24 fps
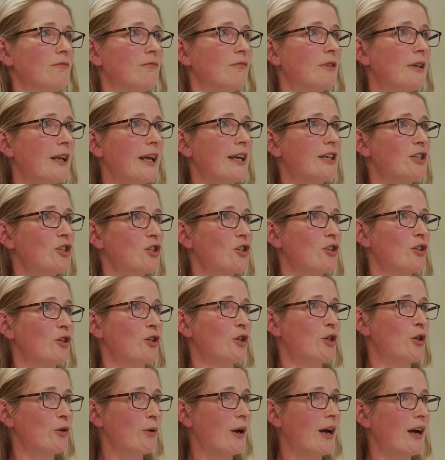
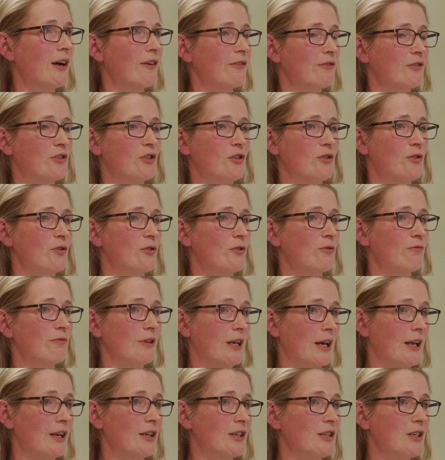relation you have to
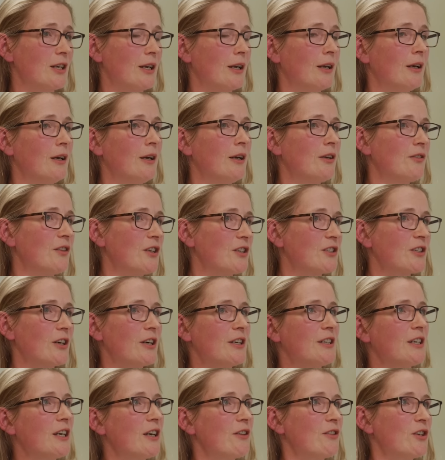reality. This
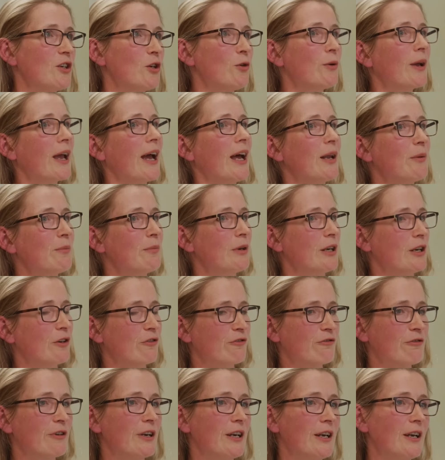idea that you can be a
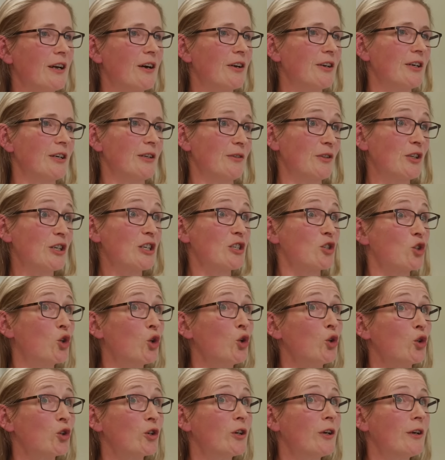free, I mean, that it's
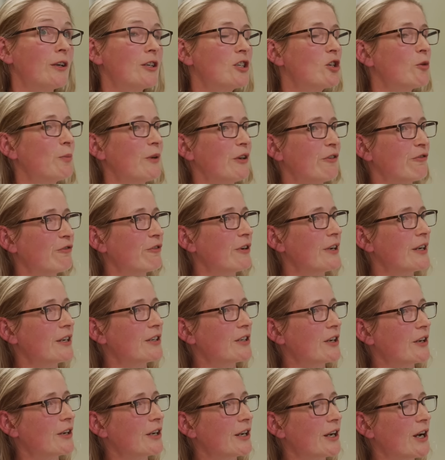good to be free
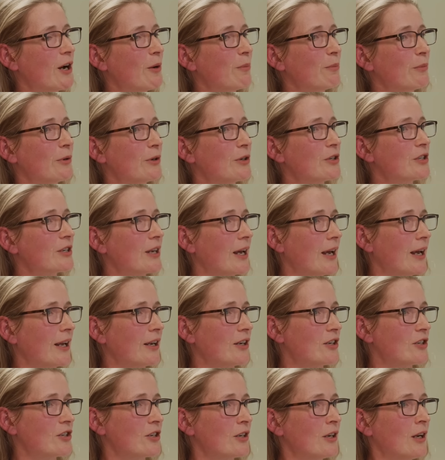and unencumbered
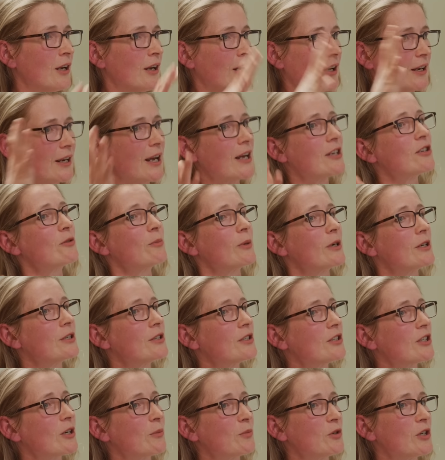and an
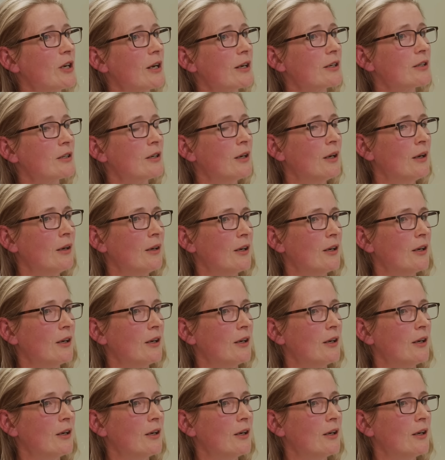atomized subject